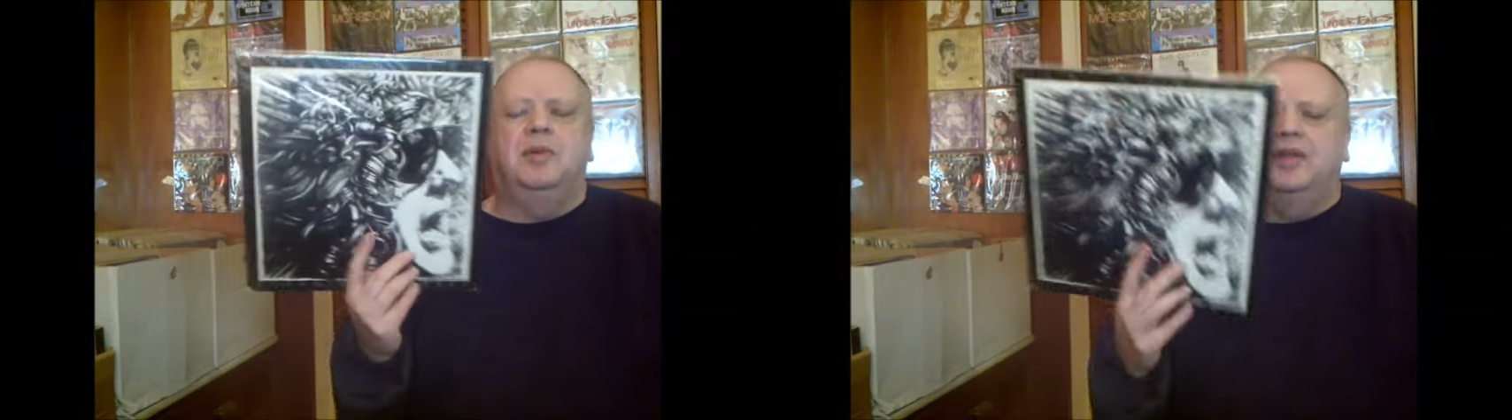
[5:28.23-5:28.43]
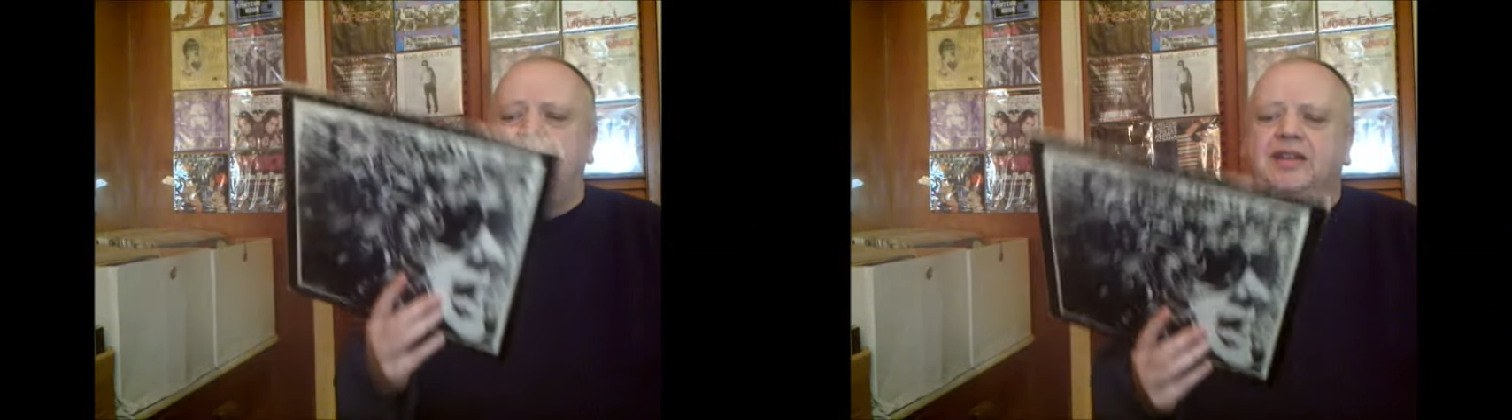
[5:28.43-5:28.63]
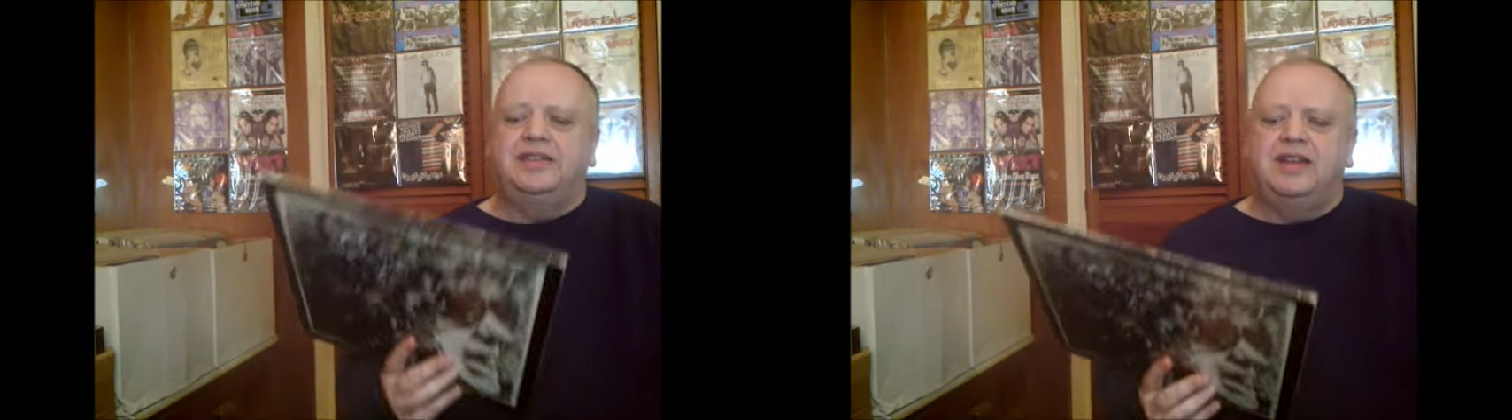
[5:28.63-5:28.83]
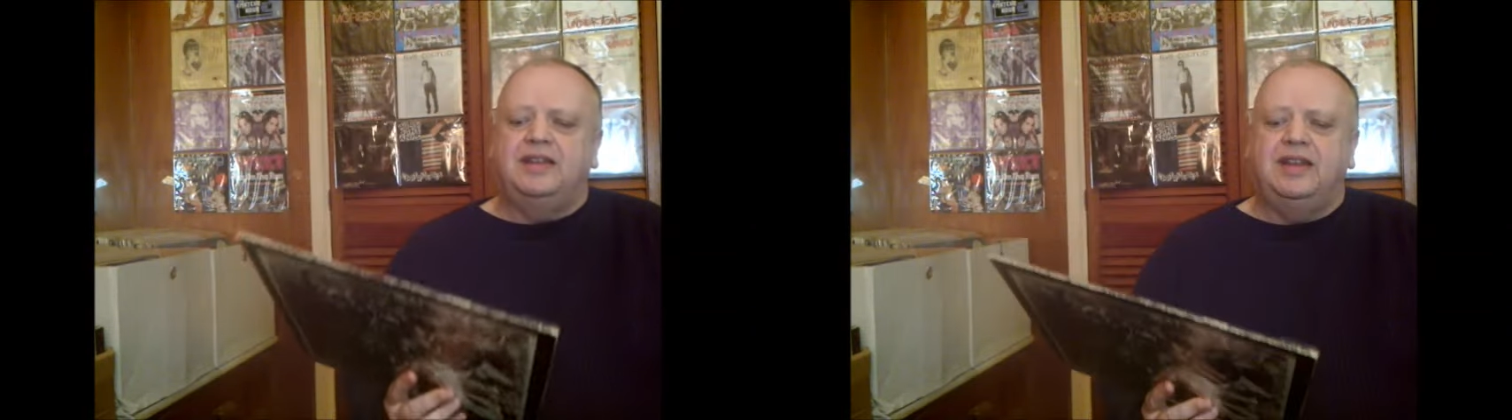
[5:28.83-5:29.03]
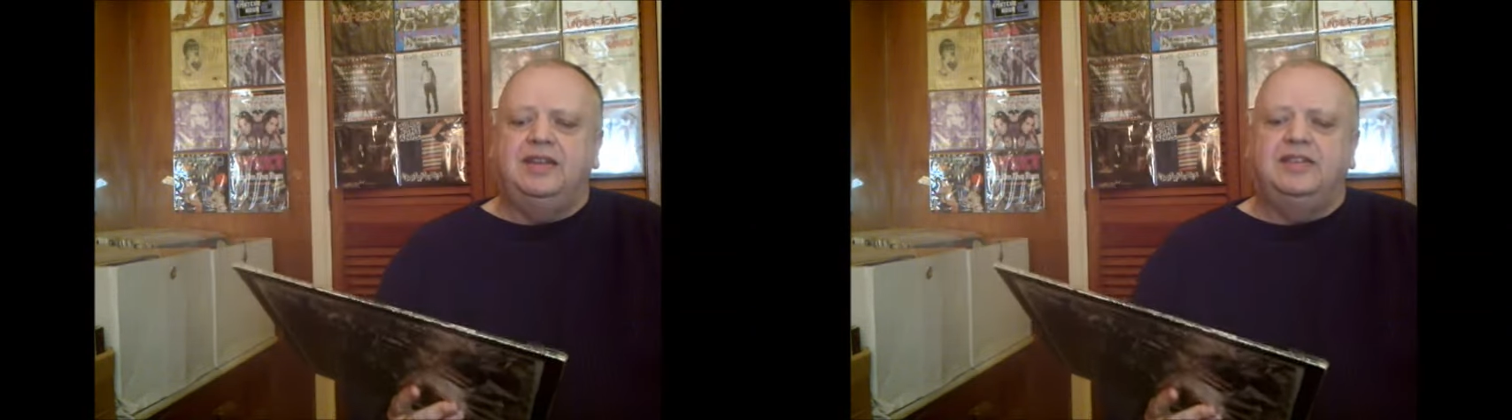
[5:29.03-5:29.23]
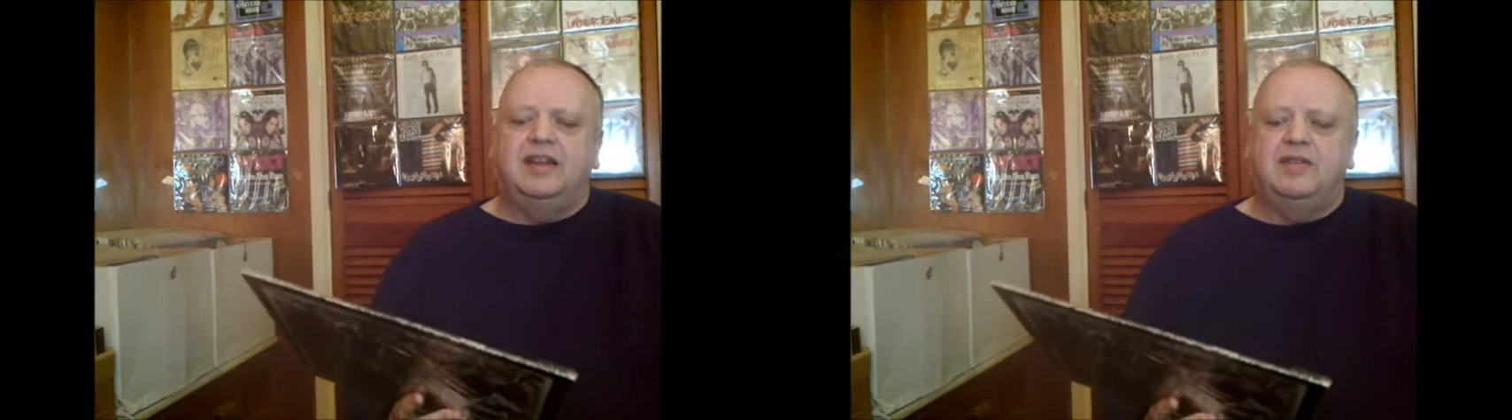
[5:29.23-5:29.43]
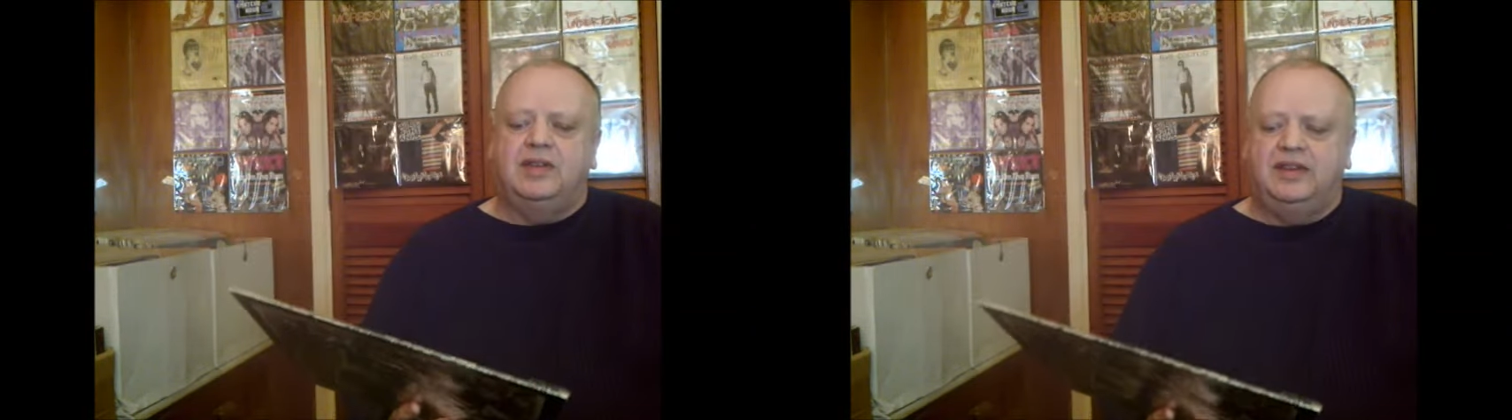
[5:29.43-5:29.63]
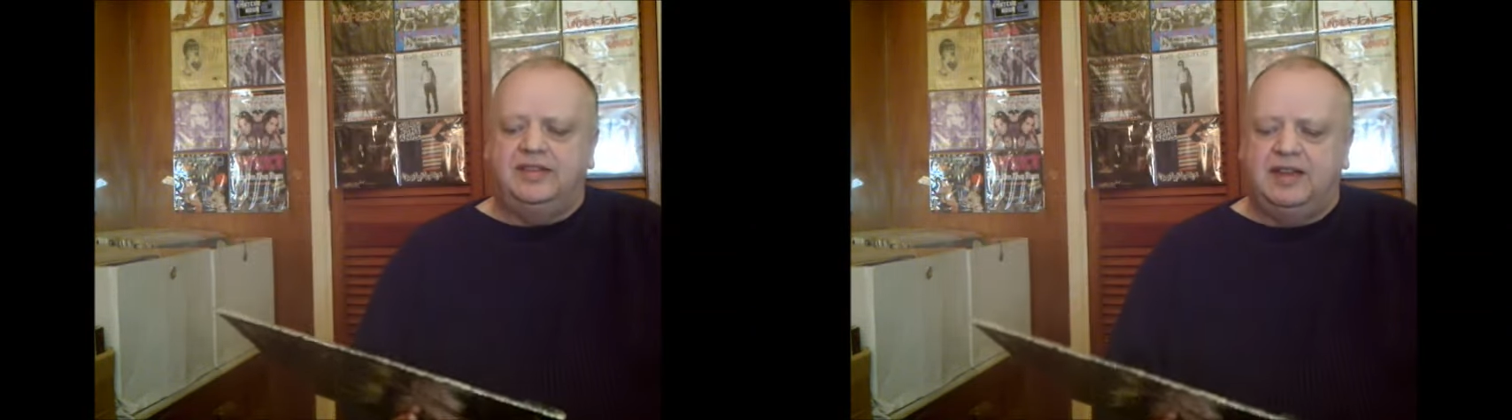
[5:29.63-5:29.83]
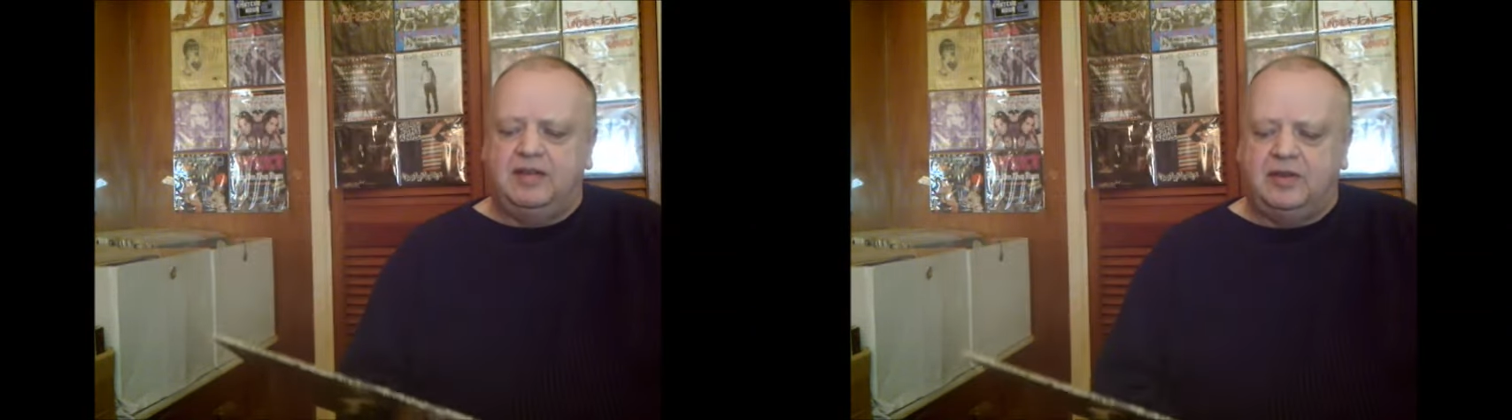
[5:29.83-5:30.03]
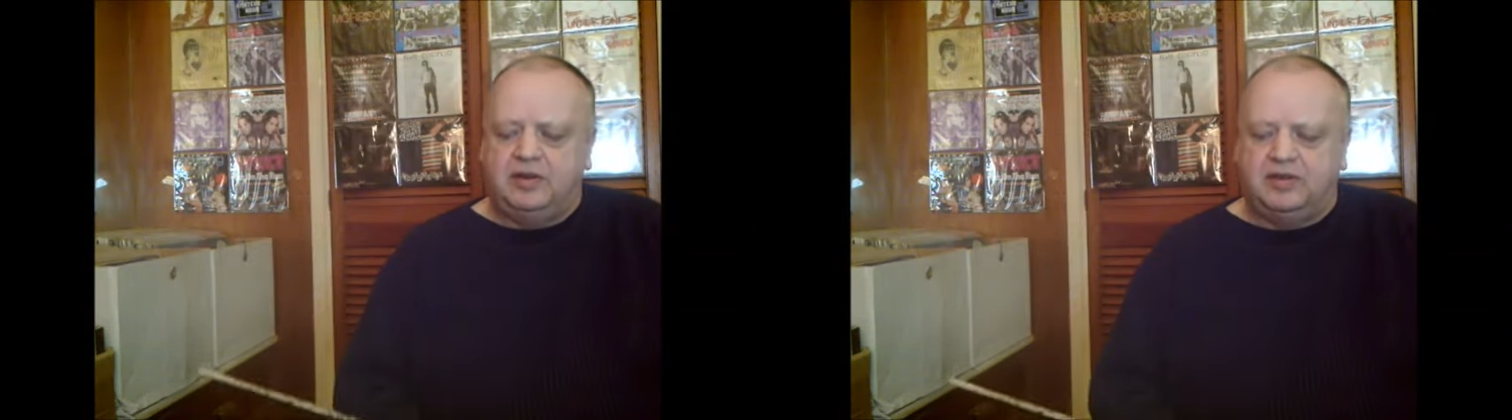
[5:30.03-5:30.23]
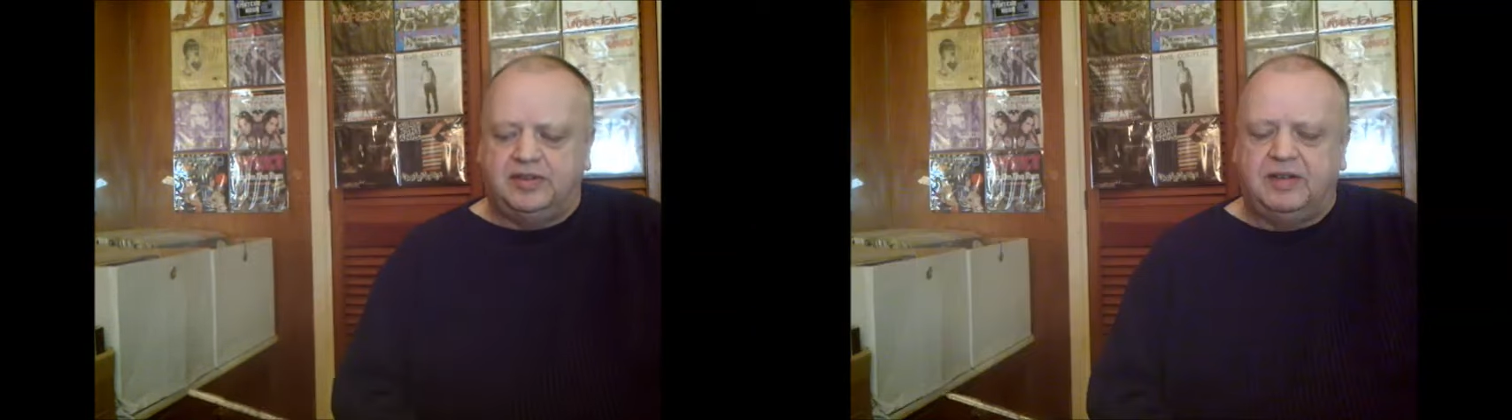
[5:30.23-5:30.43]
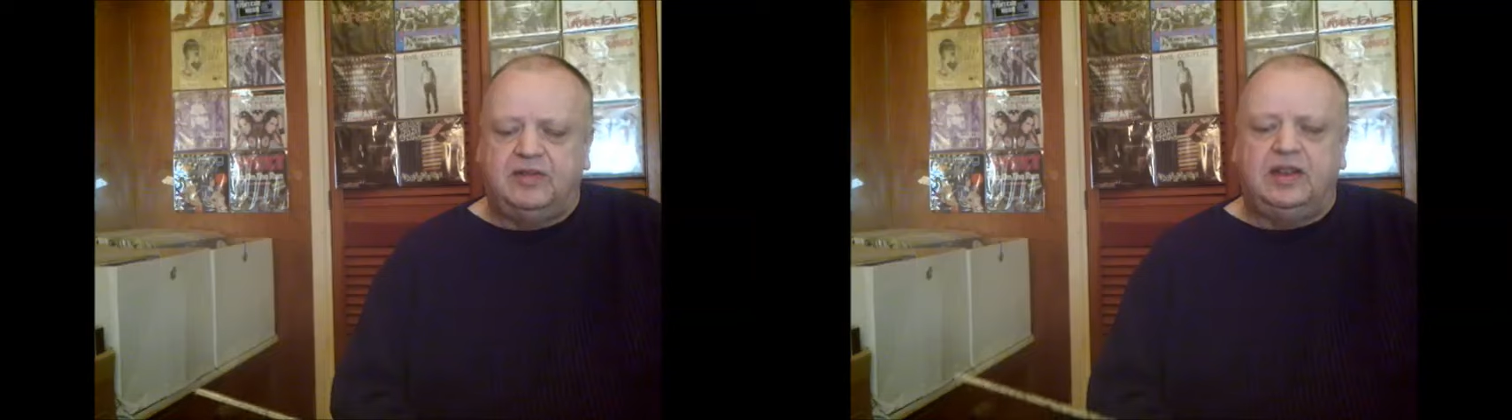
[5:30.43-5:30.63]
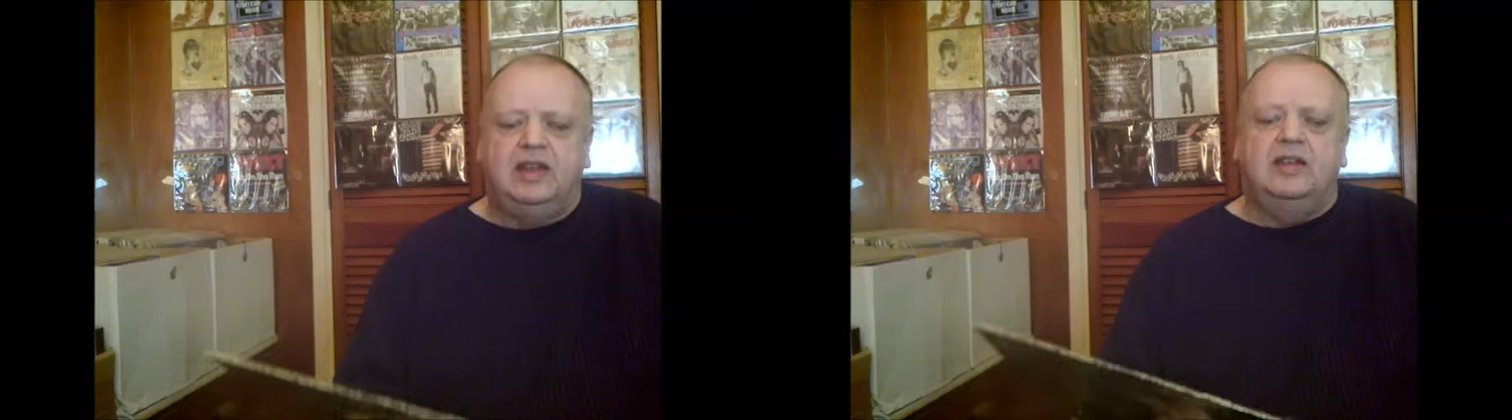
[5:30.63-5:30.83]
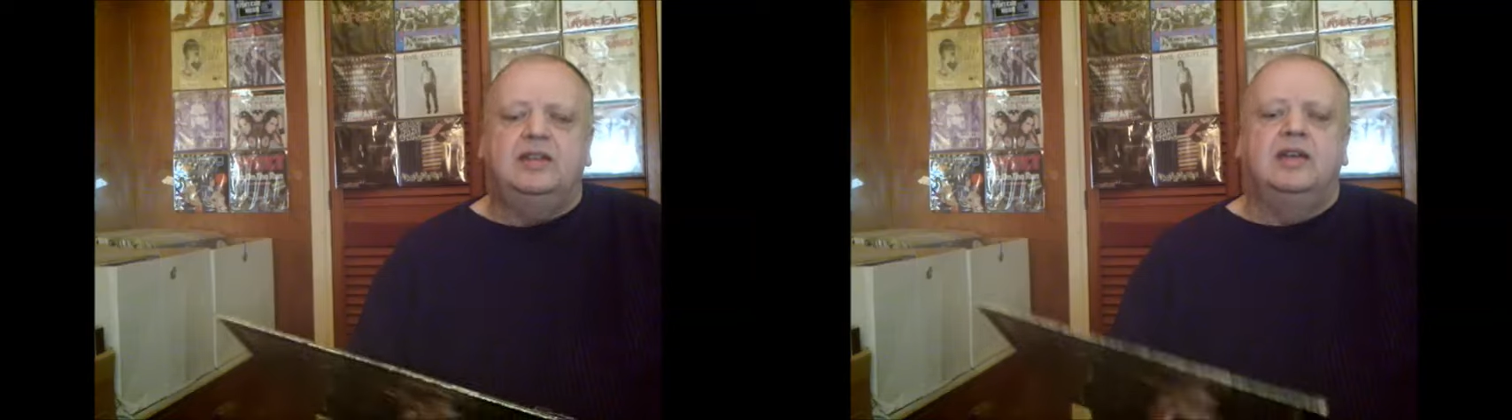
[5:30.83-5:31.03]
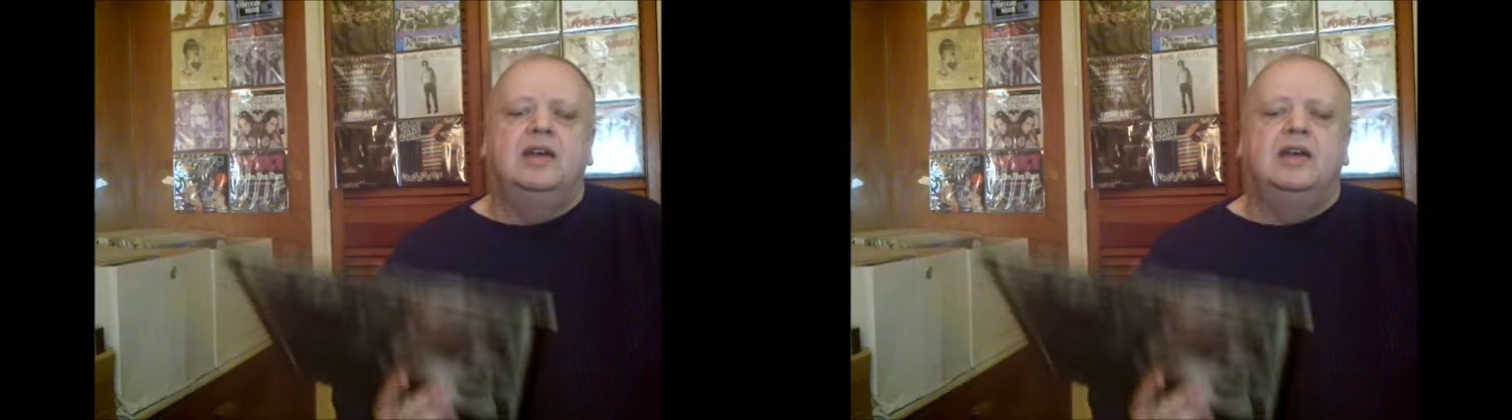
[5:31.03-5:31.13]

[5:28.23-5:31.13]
I think it's 1977 or 78.